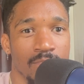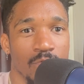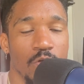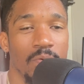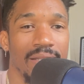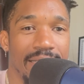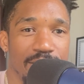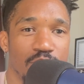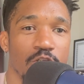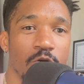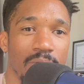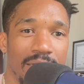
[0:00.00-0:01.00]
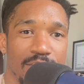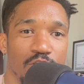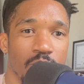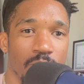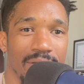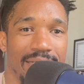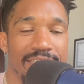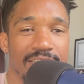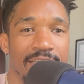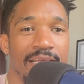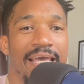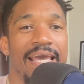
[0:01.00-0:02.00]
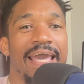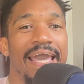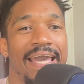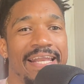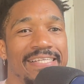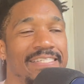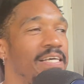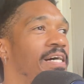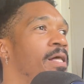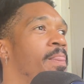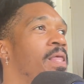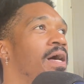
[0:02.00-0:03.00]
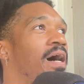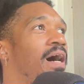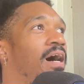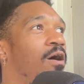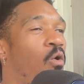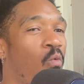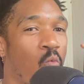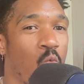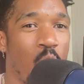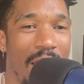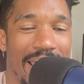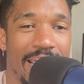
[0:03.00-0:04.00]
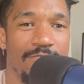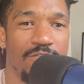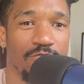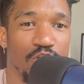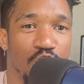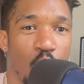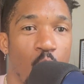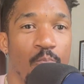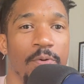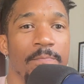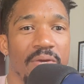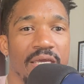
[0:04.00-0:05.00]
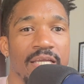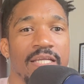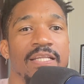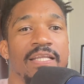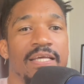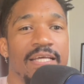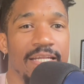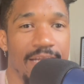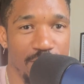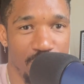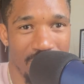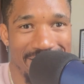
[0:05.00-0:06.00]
You're releasing, you're releasing, you're releasing. And it's a wave of dopamine that you're